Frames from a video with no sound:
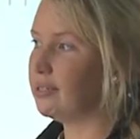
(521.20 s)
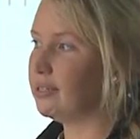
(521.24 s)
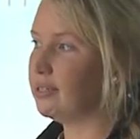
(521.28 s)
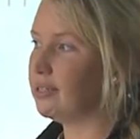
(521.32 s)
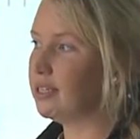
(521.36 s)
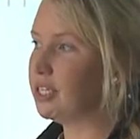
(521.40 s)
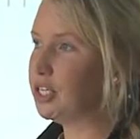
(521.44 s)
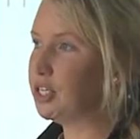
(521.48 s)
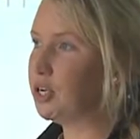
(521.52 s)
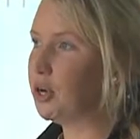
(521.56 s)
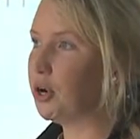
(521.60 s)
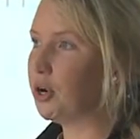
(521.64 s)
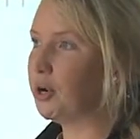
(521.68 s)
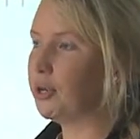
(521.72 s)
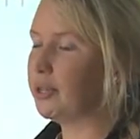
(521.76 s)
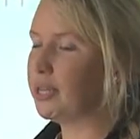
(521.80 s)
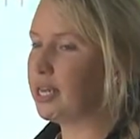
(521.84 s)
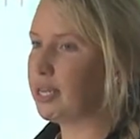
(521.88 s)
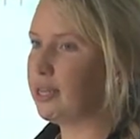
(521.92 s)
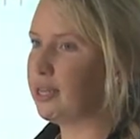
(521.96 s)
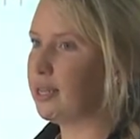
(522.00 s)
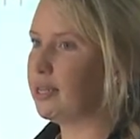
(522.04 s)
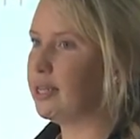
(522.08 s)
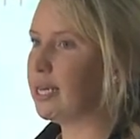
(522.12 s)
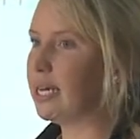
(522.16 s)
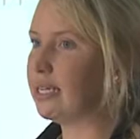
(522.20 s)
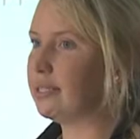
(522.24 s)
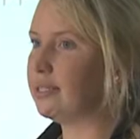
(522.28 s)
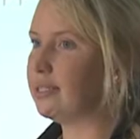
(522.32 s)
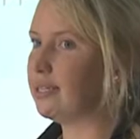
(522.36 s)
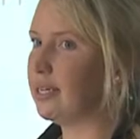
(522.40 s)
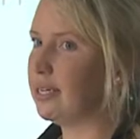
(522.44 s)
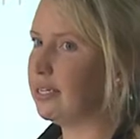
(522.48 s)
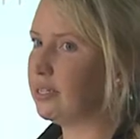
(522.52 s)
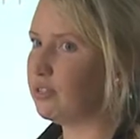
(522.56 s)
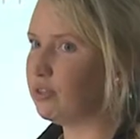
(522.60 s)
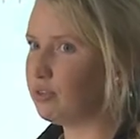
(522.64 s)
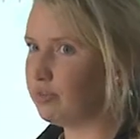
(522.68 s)
then
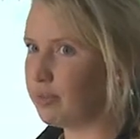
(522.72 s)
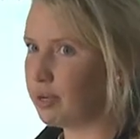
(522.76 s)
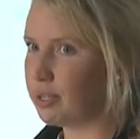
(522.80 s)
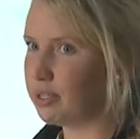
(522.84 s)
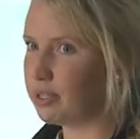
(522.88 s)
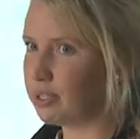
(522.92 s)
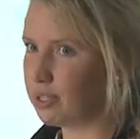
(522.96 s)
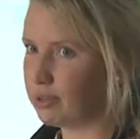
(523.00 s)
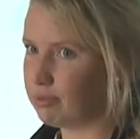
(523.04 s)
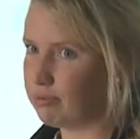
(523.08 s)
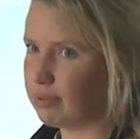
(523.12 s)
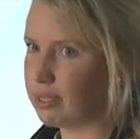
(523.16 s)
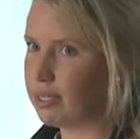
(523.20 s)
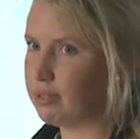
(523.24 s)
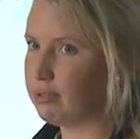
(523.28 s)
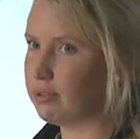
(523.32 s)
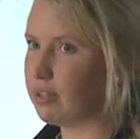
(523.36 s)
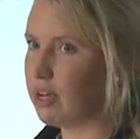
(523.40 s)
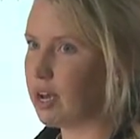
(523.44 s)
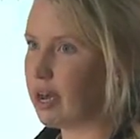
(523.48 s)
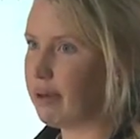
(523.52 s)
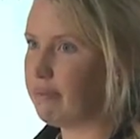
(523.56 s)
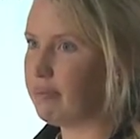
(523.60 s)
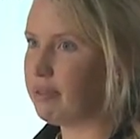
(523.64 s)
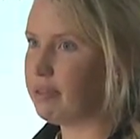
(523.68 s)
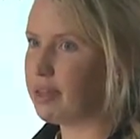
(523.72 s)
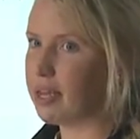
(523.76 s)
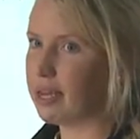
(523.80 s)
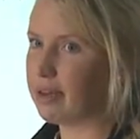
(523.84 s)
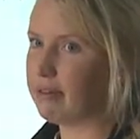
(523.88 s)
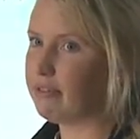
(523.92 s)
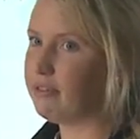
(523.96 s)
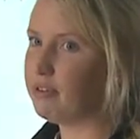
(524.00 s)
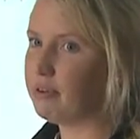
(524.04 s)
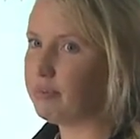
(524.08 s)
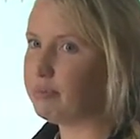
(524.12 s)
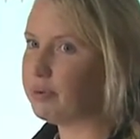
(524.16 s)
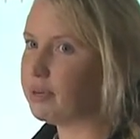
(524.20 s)
it's almost a real-time thing.
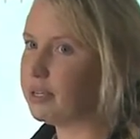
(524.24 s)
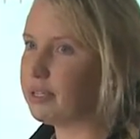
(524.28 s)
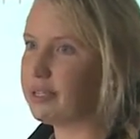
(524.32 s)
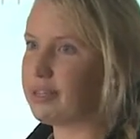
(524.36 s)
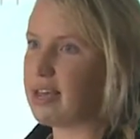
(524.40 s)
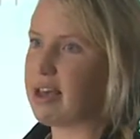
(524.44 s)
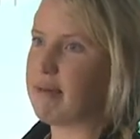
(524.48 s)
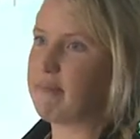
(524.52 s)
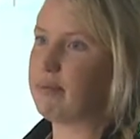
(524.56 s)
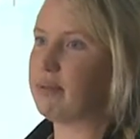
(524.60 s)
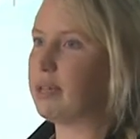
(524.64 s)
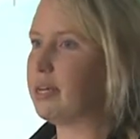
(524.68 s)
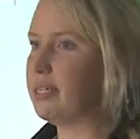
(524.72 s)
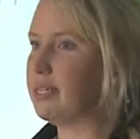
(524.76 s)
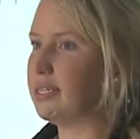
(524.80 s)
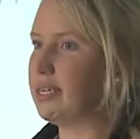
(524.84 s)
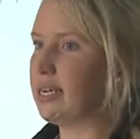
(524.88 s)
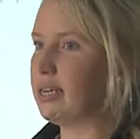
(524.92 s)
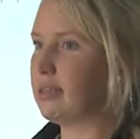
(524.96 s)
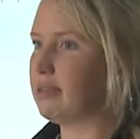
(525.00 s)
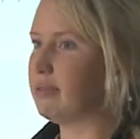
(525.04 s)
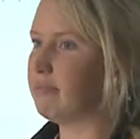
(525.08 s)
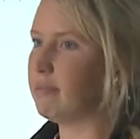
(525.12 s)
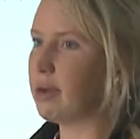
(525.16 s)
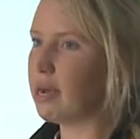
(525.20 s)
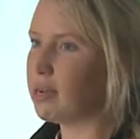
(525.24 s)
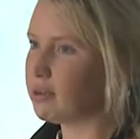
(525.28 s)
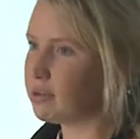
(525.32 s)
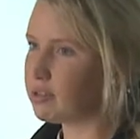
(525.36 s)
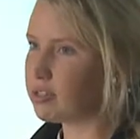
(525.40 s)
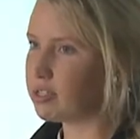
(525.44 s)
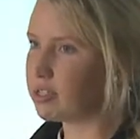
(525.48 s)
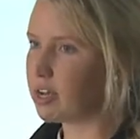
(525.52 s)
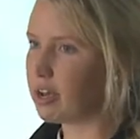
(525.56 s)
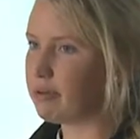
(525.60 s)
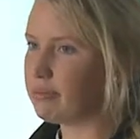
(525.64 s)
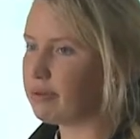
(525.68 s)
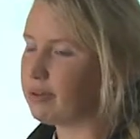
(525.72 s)
If you put a sample underneath a
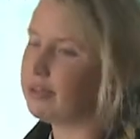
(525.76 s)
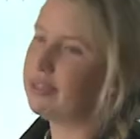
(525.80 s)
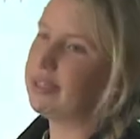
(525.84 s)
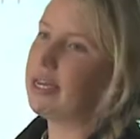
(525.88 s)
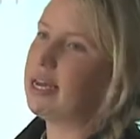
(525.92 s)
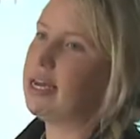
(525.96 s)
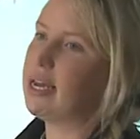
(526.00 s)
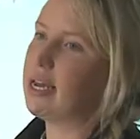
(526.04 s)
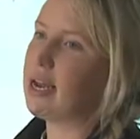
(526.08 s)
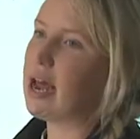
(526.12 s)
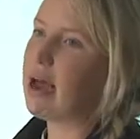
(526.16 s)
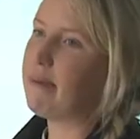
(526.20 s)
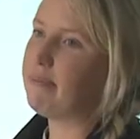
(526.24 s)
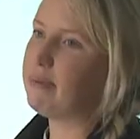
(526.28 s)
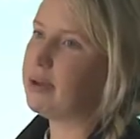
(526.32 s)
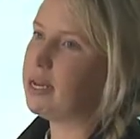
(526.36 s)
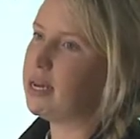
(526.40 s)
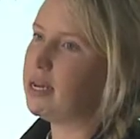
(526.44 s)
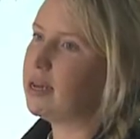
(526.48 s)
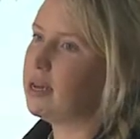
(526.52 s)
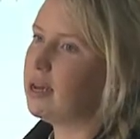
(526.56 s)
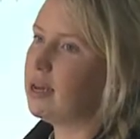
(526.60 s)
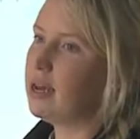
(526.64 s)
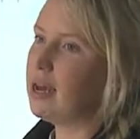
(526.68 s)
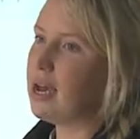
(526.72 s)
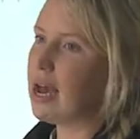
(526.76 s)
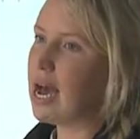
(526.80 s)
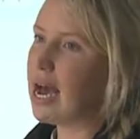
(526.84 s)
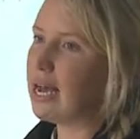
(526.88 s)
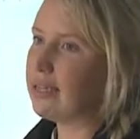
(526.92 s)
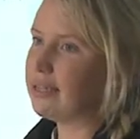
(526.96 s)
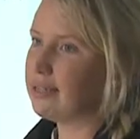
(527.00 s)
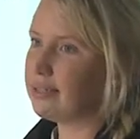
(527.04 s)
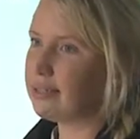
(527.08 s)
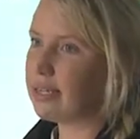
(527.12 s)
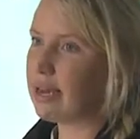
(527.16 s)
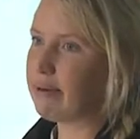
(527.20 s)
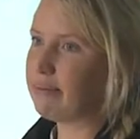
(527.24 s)
microscope, you're seeing it happening
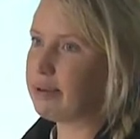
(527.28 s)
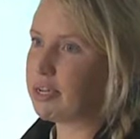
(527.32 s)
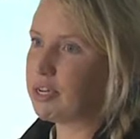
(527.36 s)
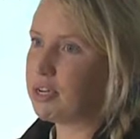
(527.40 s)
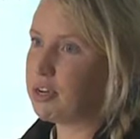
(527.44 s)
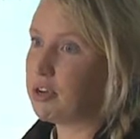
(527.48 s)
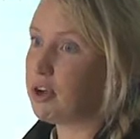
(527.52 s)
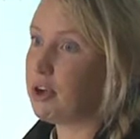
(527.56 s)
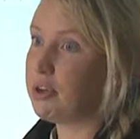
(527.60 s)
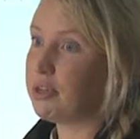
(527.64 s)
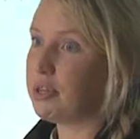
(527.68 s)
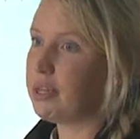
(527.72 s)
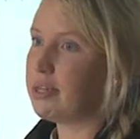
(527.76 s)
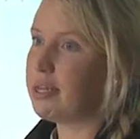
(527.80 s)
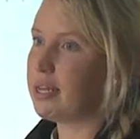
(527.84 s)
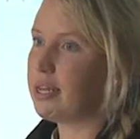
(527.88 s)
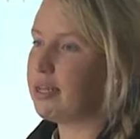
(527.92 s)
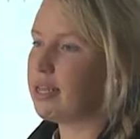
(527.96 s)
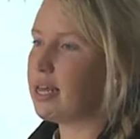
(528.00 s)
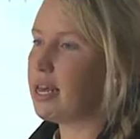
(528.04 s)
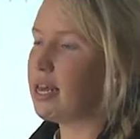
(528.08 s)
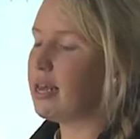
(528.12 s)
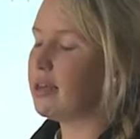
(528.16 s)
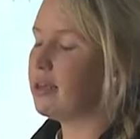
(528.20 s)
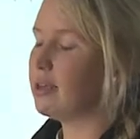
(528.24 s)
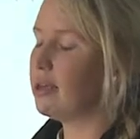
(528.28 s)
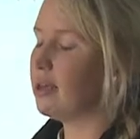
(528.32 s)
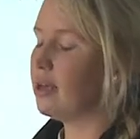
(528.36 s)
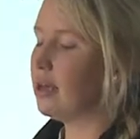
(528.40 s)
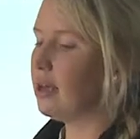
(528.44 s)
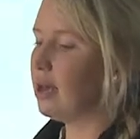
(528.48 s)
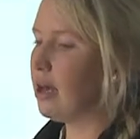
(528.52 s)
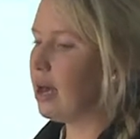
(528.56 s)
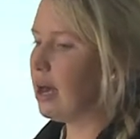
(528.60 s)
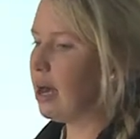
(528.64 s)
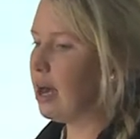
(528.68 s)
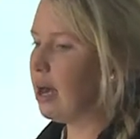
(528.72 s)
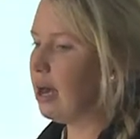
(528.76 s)
as it's happening. You know that they're there
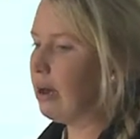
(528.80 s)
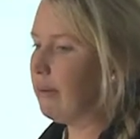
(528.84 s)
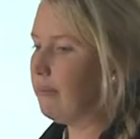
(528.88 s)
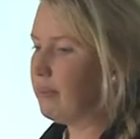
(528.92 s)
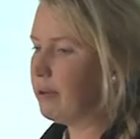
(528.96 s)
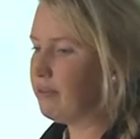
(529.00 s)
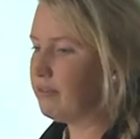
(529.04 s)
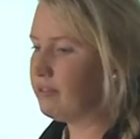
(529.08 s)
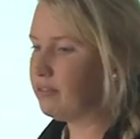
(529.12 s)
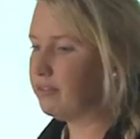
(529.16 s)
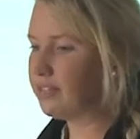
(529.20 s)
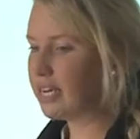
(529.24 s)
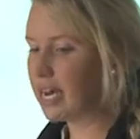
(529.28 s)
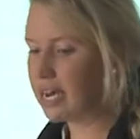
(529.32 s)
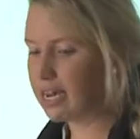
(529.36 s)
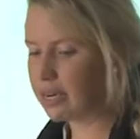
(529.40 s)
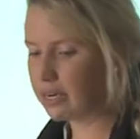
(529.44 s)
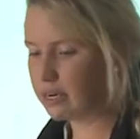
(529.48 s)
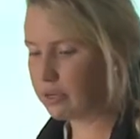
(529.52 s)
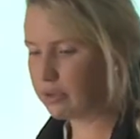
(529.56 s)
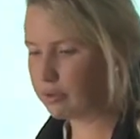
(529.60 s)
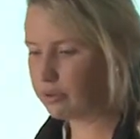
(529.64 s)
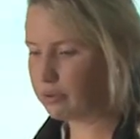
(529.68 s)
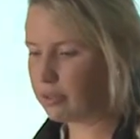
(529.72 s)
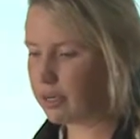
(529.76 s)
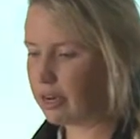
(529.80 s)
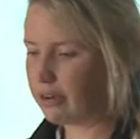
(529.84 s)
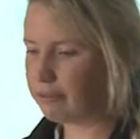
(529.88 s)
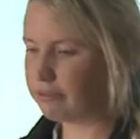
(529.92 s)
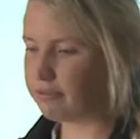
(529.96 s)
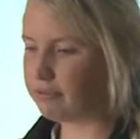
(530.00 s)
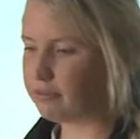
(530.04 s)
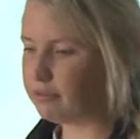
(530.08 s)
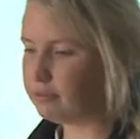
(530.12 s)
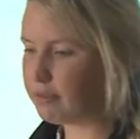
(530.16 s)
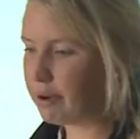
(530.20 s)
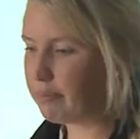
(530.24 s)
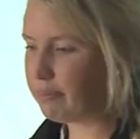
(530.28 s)
if you've taken a good
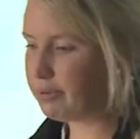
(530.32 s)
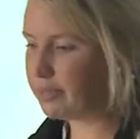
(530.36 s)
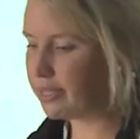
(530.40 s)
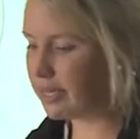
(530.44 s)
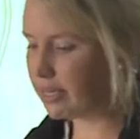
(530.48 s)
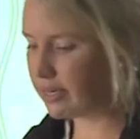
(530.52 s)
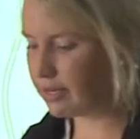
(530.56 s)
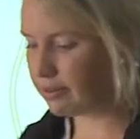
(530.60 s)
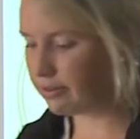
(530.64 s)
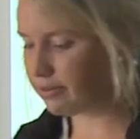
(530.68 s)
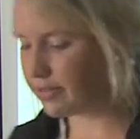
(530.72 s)
enough representative